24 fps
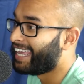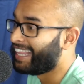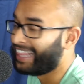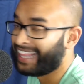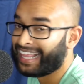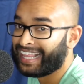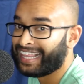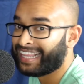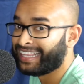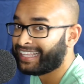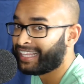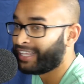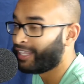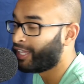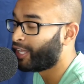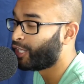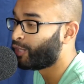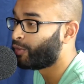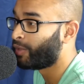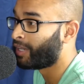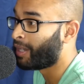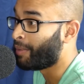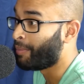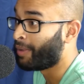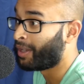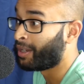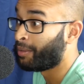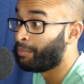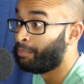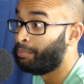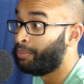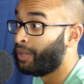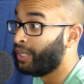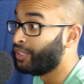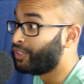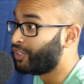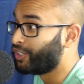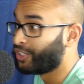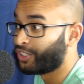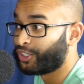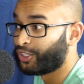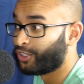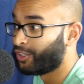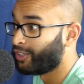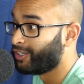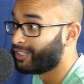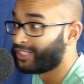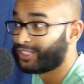And then in the other one, I brought a bunch of
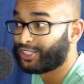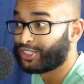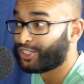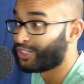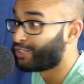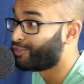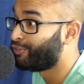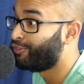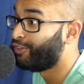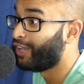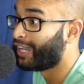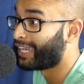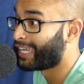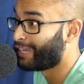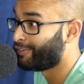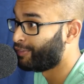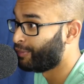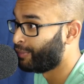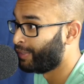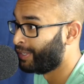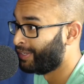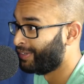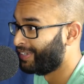girls to just fuck everyone.